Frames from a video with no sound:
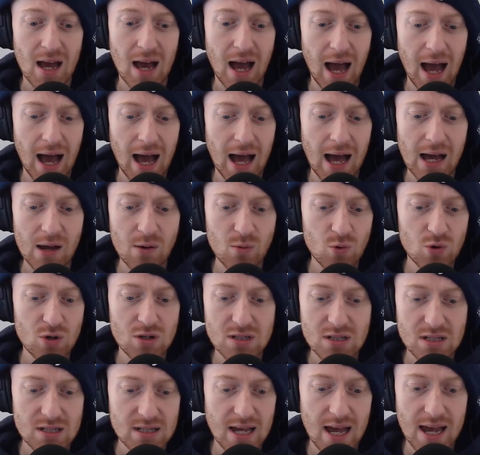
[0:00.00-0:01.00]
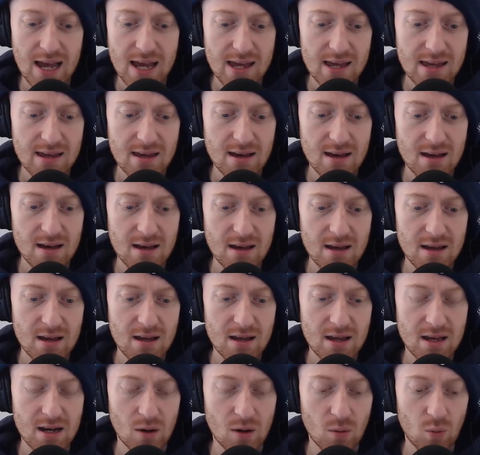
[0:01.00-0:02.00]
I would say,
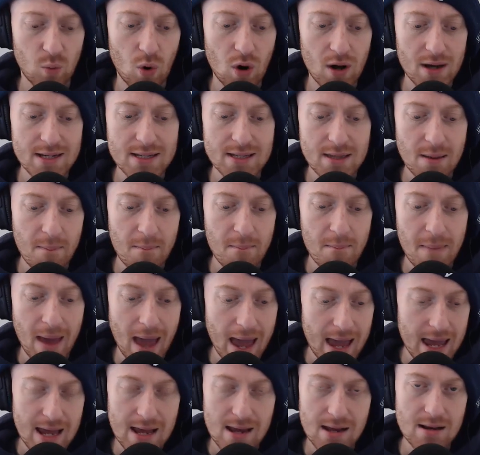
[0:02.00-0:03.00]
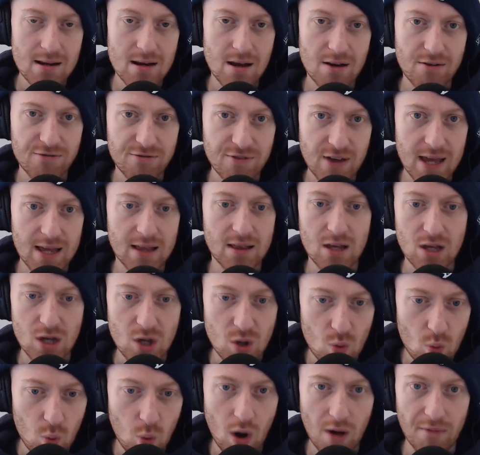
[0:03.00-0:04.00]
what is the main thing that
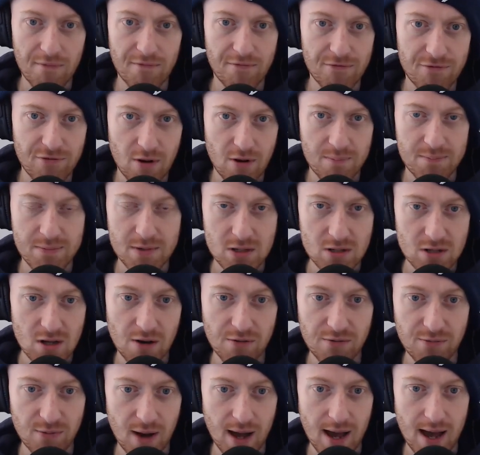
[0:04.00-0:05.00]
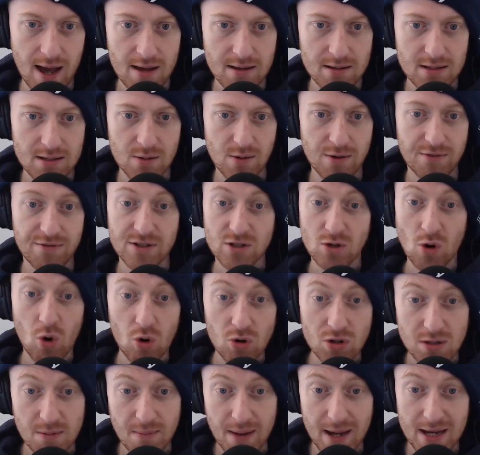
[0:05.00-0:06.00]
you want from the software? So if it's
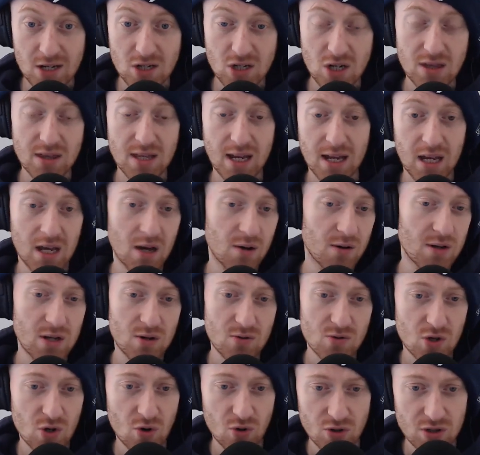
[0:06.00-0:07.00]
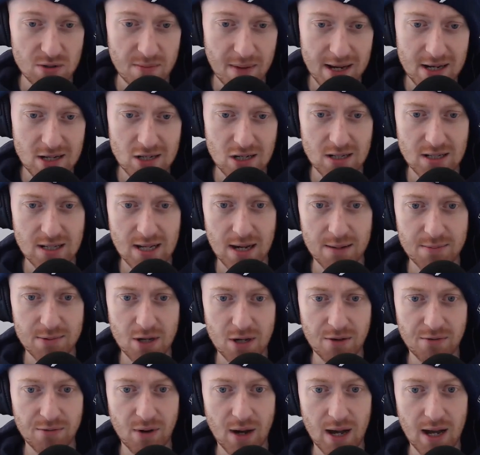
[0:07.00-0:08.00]
automation, then go and use an automation type
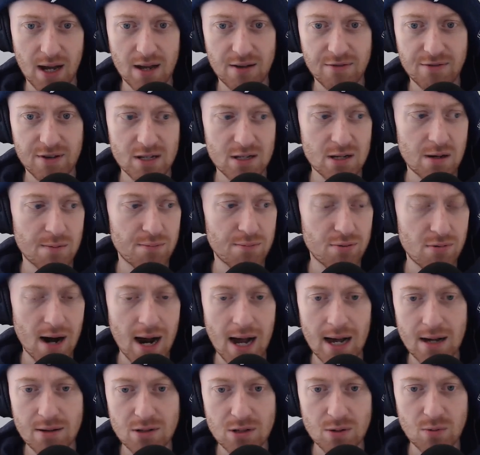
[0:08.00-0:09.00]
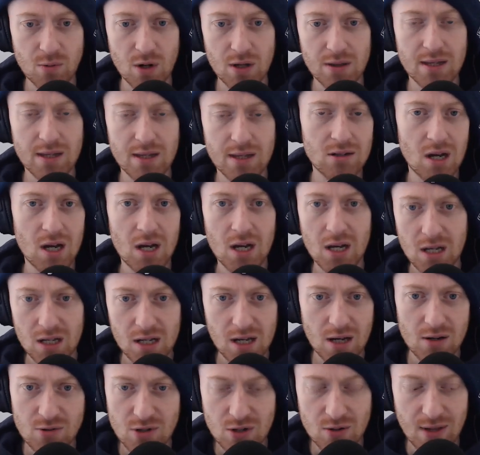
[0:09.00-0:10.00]
software. If it's a browser one, then
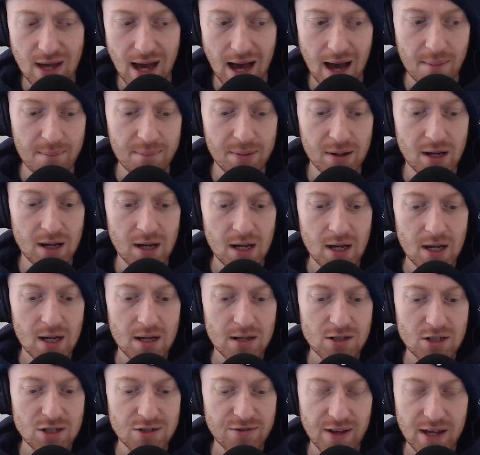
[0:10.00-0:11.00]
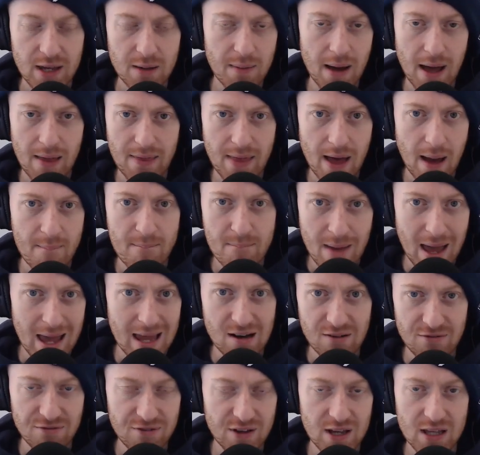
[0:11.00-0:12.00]
go do that. But just think about that
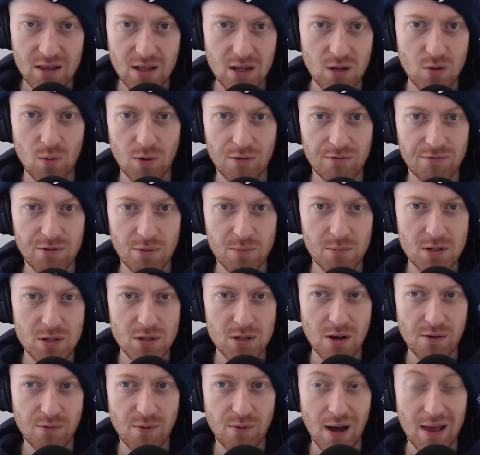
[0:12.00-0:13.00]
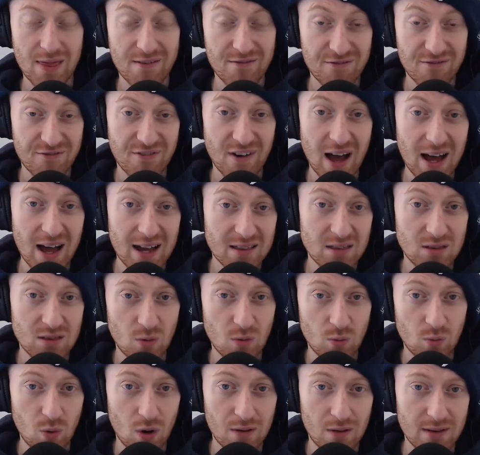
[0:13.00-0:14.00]
main thing that you want from the software, and then find the
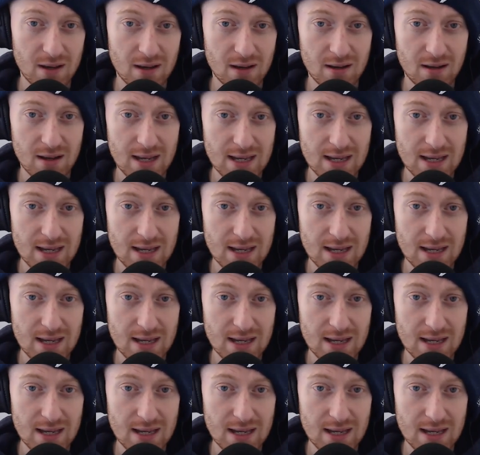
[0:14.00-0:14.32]
one that